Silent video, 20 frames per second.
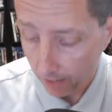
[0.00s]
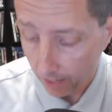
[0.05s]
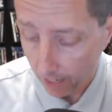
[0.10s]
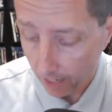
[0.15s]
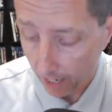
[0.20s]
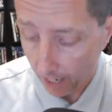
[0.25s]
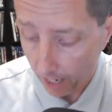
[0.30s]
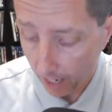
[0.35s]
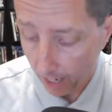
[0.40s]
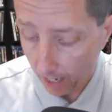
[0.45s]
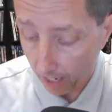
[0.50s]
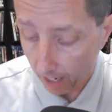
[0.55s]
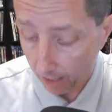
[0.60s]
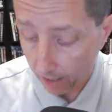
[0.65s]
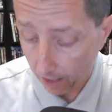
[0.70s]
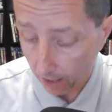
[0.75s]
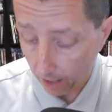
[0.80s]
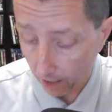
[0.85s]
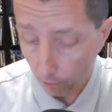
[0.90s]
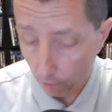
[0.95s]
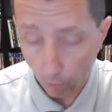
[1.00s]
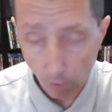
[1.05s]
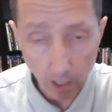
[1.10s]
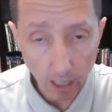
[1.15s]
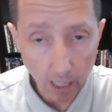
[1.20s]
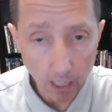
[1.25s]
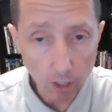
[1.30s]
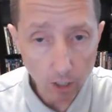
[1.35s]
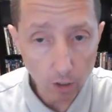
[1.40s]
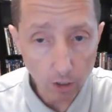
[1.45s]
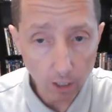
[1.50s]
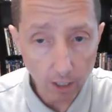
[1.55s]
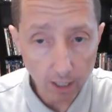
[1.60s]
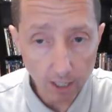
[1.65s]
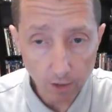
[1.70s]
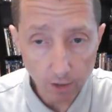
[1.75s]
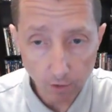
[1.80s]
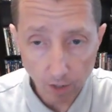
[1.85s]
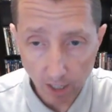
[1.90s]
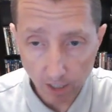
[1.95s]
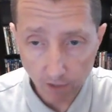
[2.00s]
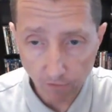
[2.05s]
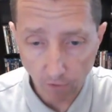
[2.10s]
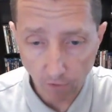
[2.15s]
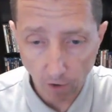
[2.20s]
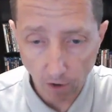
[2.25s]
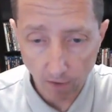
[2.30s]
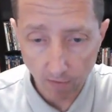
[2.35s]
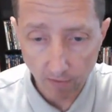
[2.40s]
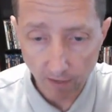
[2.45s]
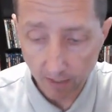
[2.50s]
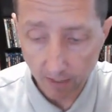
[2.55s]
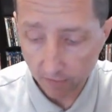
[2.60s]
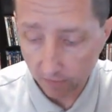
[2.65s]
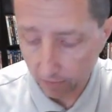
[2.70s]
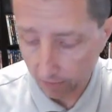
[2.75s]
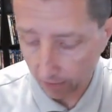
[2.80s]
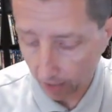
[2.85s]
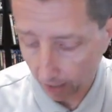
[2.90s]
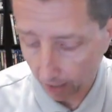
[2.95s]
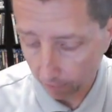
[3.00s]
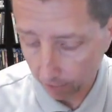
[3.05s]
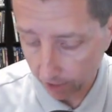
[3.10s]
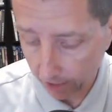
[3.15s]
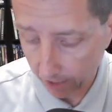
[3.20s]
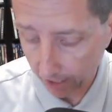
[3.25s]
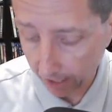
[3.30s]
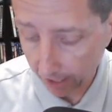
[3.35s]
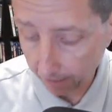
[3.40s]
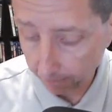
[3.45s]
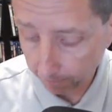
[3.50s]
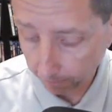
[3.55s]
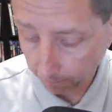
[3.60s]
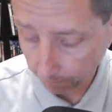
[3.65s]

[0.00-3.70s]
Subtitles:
And really good-looking transfer on this, I would say.